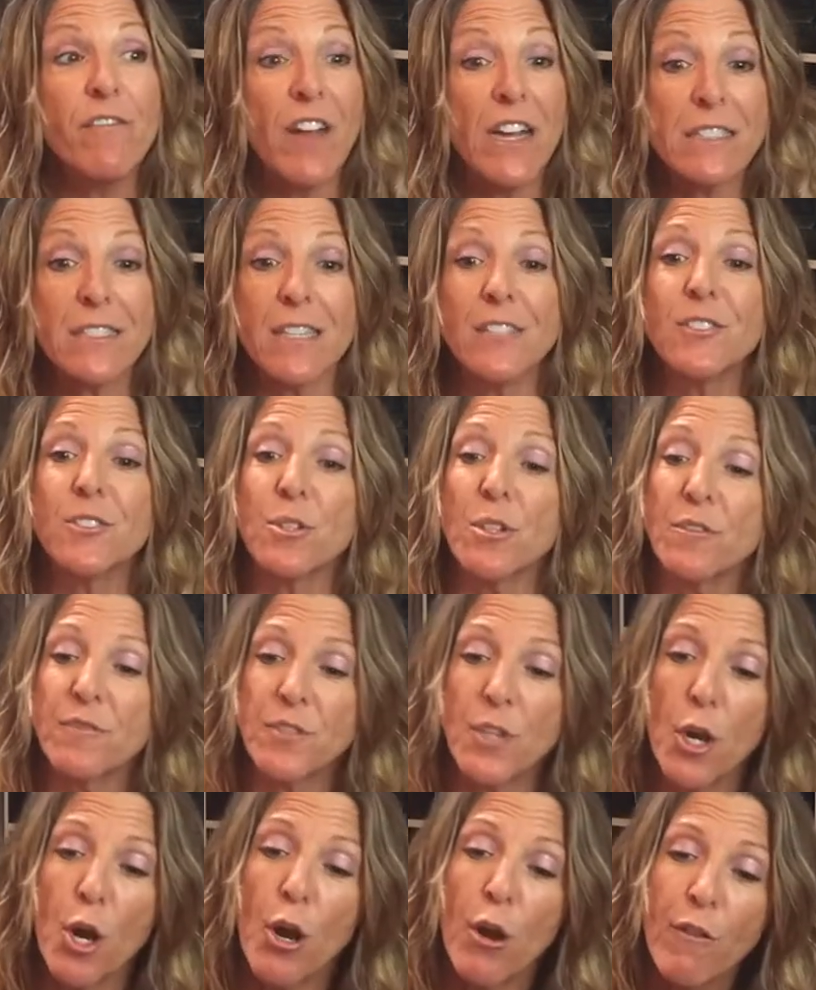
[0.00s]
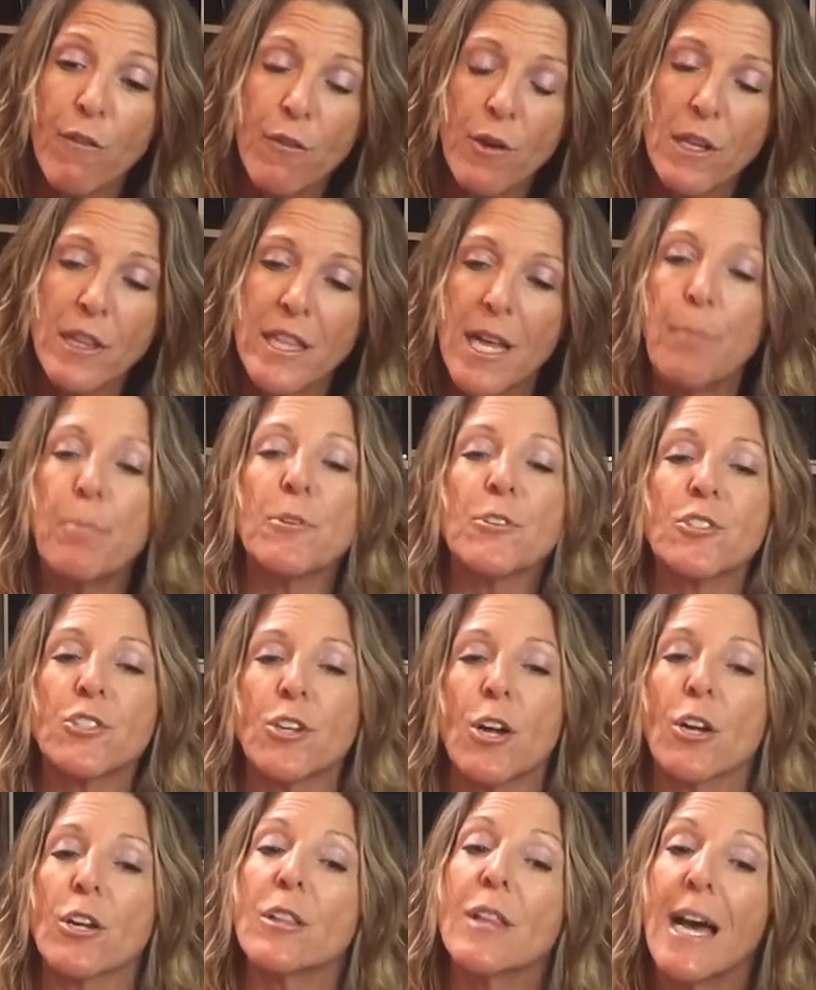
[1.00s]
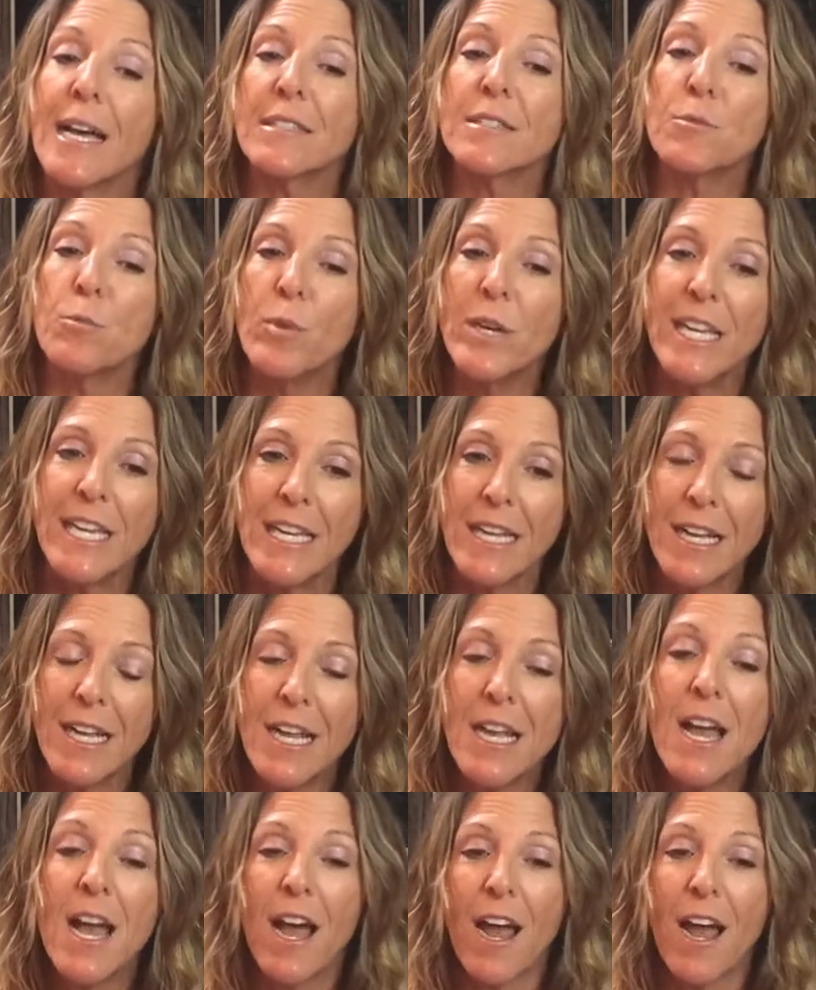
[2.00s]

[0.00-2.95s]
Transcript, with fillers: In fact, I surfed over a leopard shark last week.